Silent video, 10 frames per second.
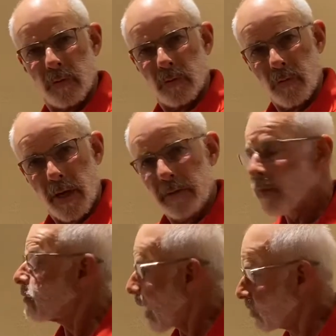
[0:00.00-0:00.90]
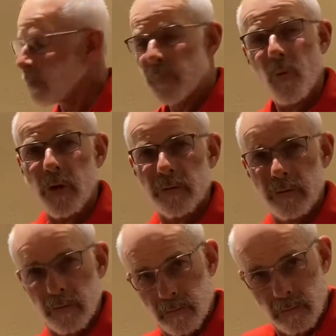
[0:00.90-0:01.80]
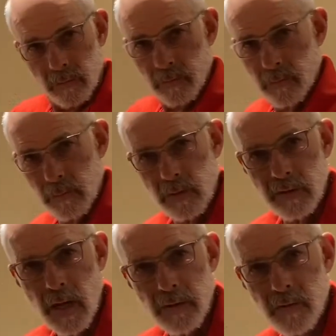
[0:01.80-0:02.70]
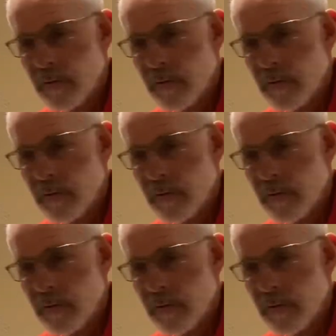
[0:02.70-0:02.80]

right? That's important, the size of the